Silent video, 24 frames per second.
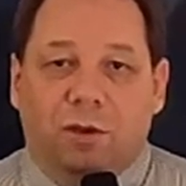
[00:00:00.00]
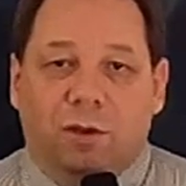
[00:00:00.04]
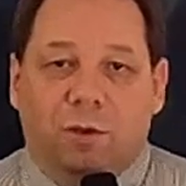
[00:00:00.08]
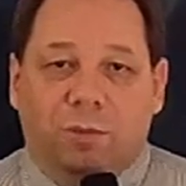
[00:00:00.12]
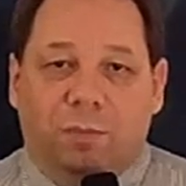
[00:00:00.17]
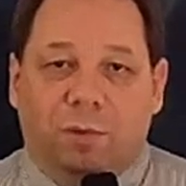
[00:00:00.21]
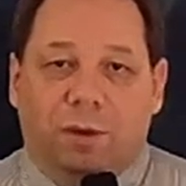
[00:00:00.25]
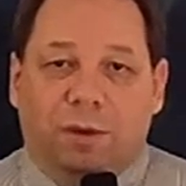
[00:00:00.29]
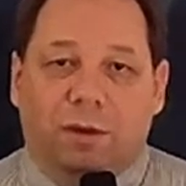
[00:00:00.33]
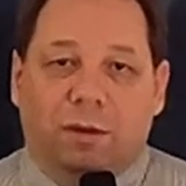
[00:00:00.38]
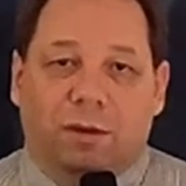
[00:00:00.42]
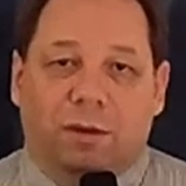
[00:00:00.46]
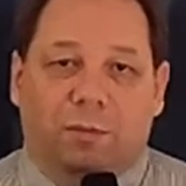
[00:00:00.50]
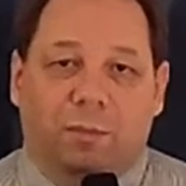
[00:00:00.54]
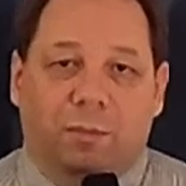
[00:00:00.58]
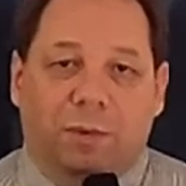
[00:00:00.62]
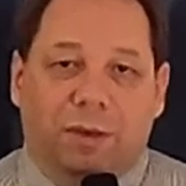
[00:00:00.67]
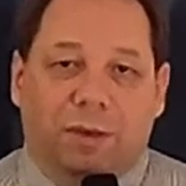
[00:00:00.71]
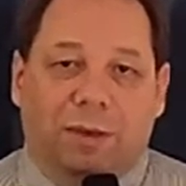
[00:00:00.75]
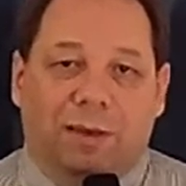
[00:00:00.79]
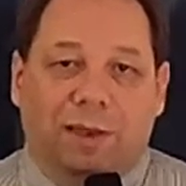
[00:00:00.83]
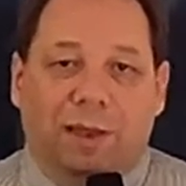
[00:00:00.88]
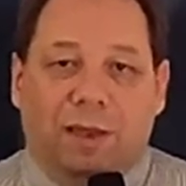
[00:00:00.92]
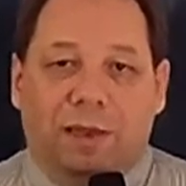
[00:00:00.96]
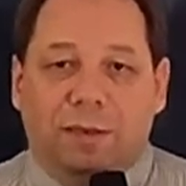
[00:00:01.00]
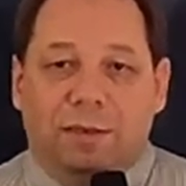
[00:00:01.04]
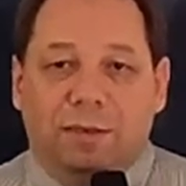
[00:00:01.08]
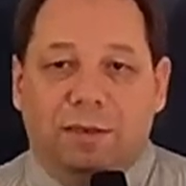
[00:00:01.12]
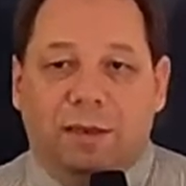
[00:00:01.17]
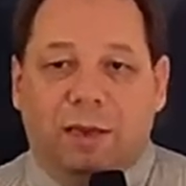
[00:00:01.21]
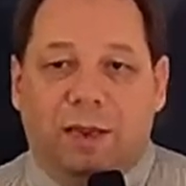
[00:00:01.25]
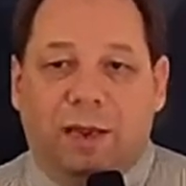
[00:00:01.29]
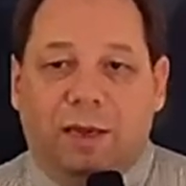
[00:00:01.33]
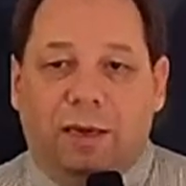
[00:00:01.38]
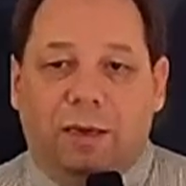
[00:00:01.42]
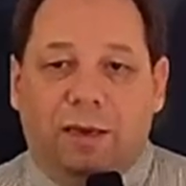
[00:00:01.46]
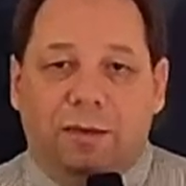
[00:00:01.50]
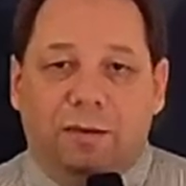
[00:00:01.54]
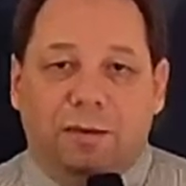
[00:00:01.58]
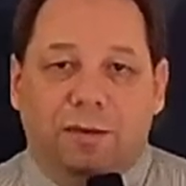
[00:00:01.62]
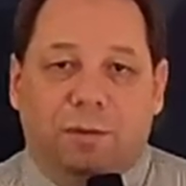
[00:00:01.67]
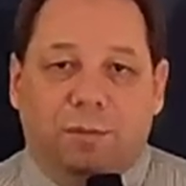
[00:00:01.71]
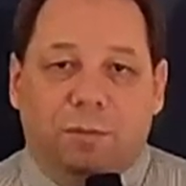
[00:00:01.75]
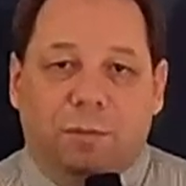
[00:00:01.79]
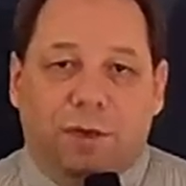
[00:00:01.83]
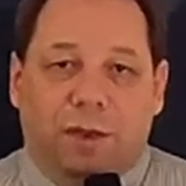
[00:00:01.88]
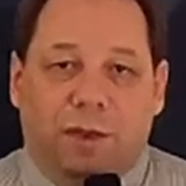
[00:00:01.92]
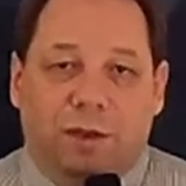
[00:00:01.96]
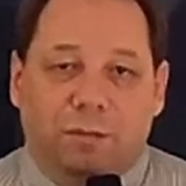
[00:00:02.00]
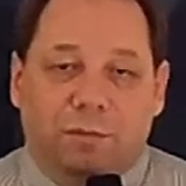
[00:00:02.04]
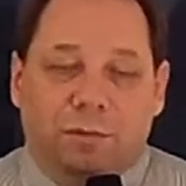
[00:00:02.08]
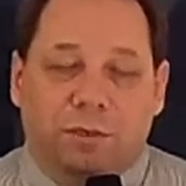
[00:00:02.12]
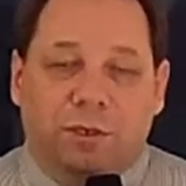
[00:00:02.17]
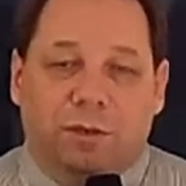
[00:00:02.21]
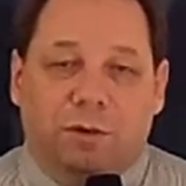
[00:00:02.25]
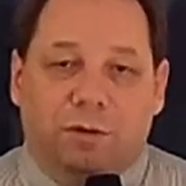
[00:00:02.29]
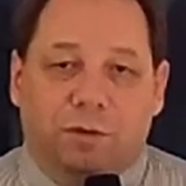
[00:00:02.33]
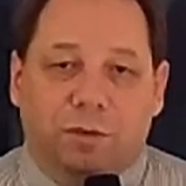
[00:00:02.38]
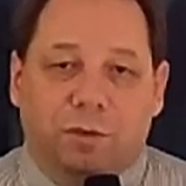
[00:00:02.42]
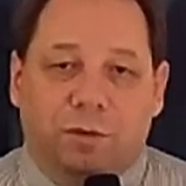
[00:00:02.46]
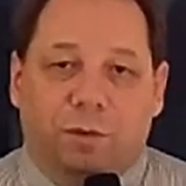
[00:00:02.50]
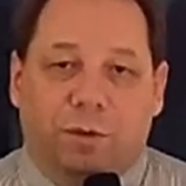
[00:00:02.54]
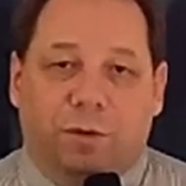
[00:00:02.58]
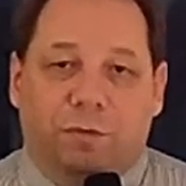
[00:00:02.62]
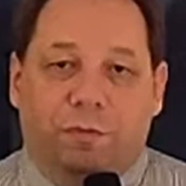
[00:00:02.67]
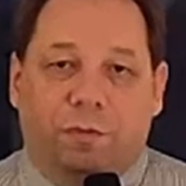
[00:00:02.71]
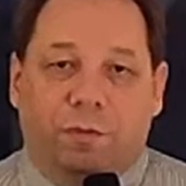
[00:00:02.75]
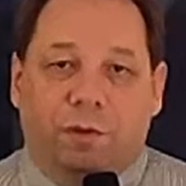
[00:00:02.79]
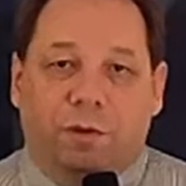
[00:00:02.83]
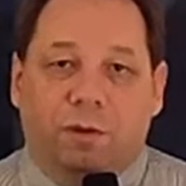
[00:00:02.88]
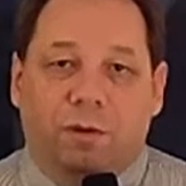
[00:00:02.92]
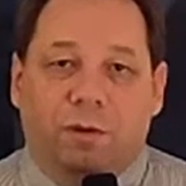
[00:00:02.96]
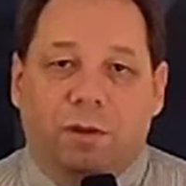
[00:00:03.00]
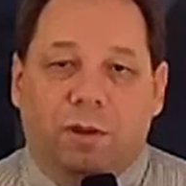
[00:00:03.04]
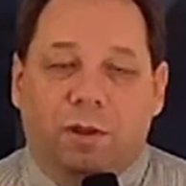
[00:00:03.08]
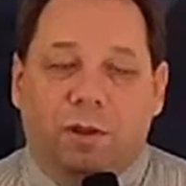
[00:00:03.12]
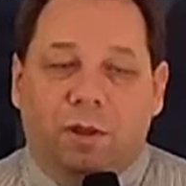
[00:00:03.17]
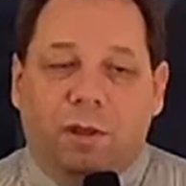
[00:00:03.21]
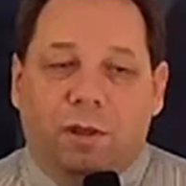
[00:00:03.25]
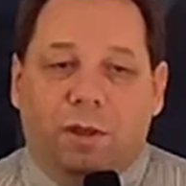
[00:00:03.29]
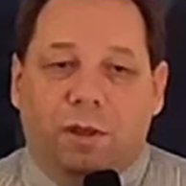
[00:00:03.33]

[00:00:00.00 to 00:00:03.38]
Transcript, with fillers: Could be a little bit less, 90 sometimes, you know, square foot,